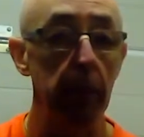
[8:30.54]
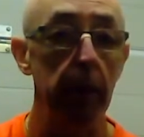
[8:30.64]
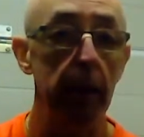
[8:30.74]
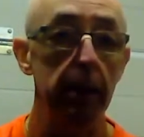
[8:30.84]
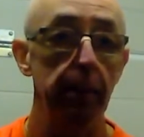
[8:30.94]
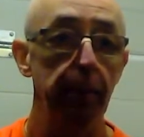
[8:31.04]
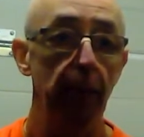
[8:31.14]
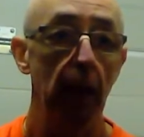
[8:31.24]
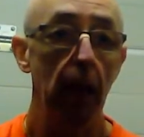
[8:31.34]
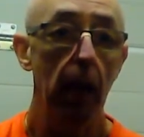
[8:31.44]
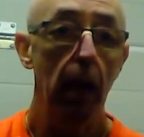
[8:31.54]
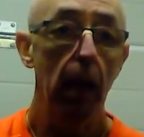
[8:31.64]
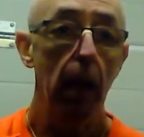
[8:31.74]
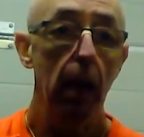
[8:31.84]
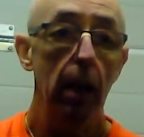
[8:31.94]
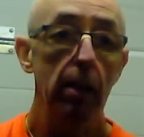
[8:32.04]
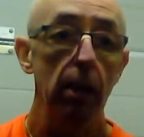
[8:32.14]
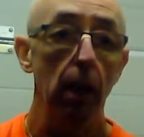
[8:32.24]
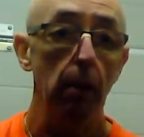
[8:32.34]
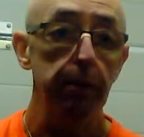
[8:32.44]
a minute.
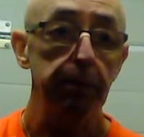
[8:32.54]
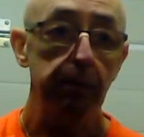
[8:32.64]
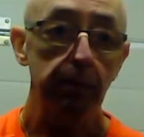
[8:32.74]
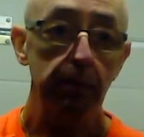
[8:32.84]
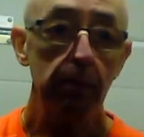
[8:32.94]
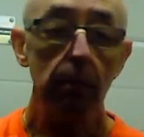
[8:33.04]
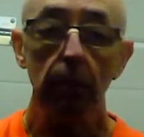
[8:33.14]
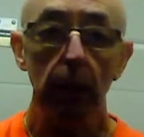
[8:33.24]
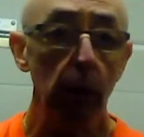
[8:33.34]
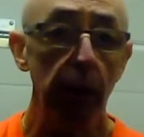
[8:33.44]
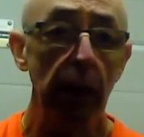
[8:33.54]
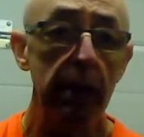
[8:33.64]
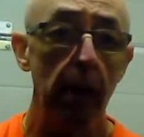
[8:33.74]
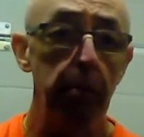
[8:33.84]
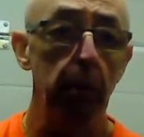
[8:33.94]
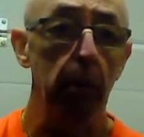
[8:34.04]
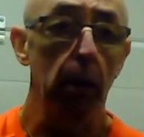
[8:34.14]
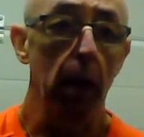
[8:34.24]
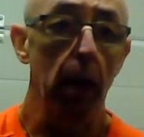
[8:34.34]
So another example,